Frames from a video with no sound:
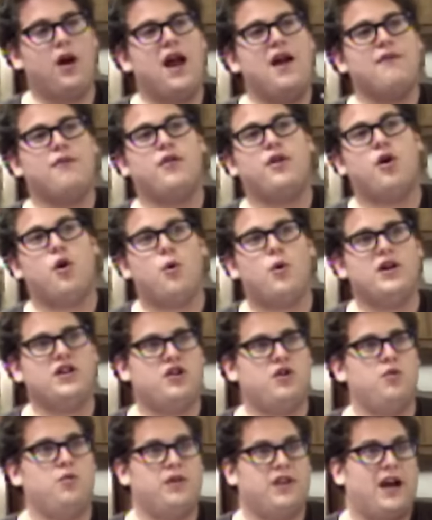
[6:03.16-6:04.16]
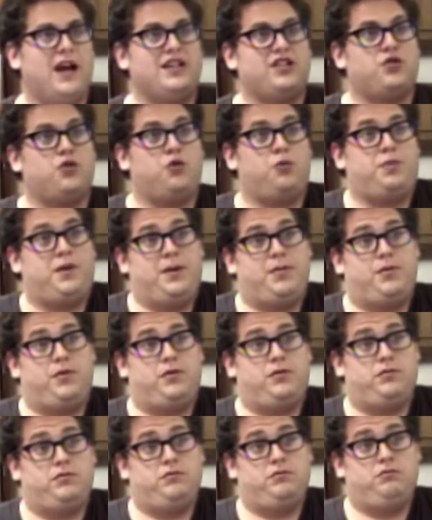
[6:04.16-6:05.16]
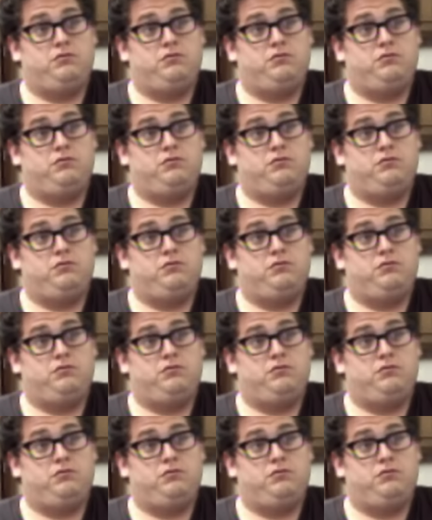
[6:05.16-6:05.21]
we're ever going to with high school people.